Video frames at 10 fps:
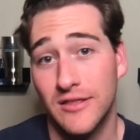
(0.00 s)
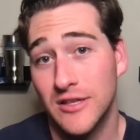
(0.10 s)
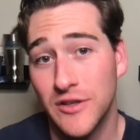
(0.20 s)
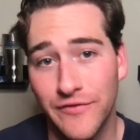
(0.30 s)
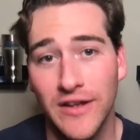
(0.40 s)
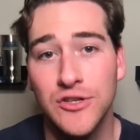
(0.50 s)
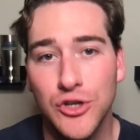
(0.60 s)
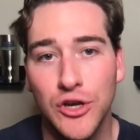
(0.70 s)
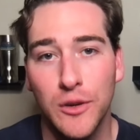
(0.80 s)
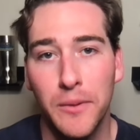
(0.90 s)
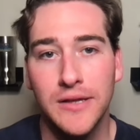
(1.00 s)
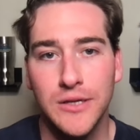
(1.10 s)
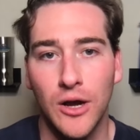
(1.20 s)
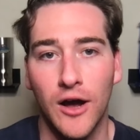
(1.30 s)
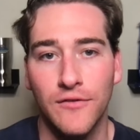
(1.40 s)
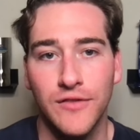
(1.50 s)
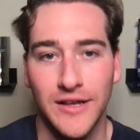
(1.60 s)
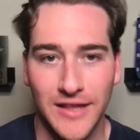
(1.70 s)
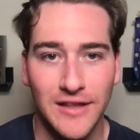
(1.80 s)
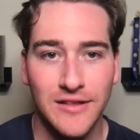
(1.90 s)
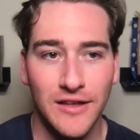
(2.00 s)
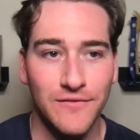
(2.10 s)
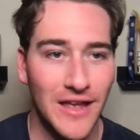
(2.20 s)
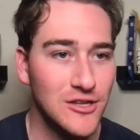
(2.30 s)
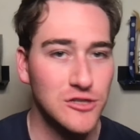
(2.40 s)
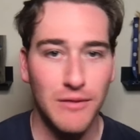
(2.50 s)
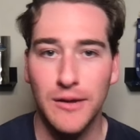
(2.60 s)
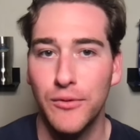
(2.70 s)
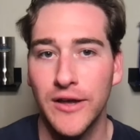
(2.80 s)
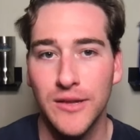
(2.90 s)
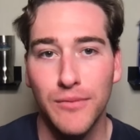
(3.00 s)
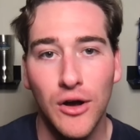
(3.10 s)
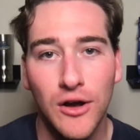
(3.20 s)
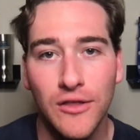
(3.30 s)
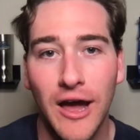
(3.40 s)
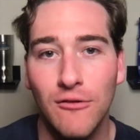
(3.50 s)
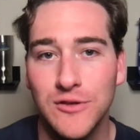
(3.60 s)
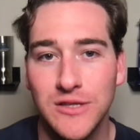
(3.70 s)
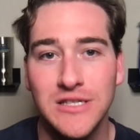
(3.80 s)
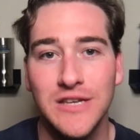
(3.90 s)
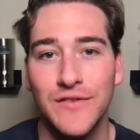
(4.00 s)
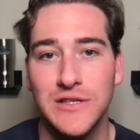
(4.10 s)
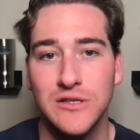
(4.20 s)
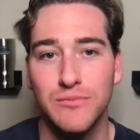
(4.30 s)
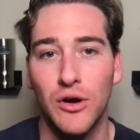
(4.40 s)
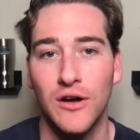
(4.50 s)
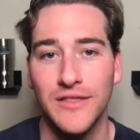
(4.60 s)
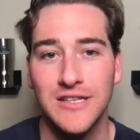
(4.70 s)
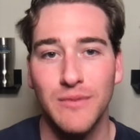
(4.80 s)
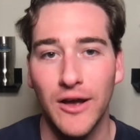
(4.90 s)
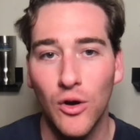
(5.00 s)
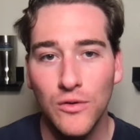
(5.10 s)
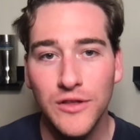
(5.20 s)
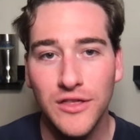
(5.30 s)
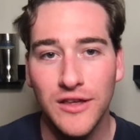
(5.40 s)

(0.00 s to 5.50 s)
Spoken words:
the defender could have picked it off. Like, if they just made a play on the ball, that was the defense's ball. And that's my only